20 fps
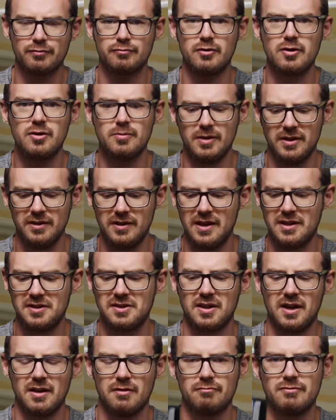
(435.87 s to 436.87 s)
room in there to
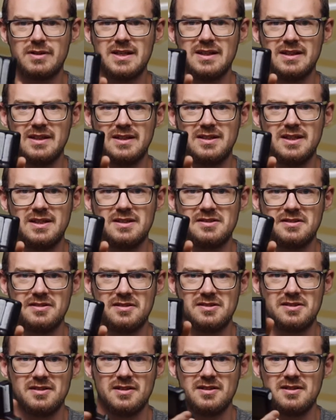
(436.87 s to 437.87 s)
get a really
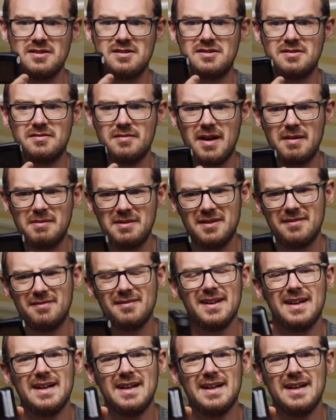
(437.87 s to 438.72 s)
decent sized, I mean,